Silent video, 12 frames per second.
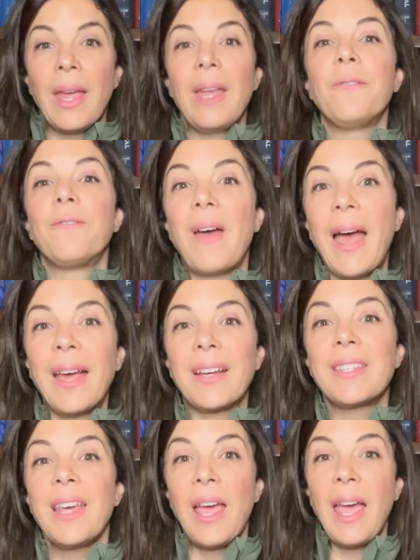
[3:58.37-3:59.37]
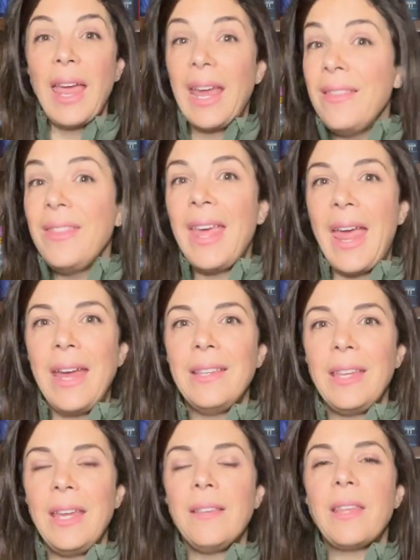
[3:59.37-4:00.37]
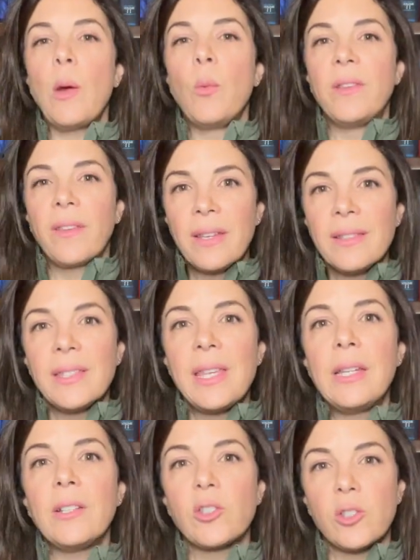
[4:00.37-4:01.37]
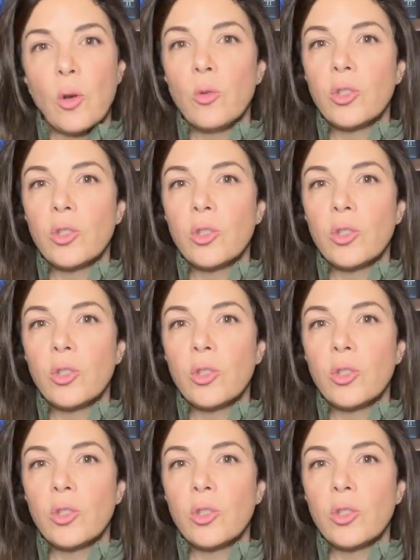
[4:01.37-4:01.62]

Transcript: In fact, in the 80s, it was considered so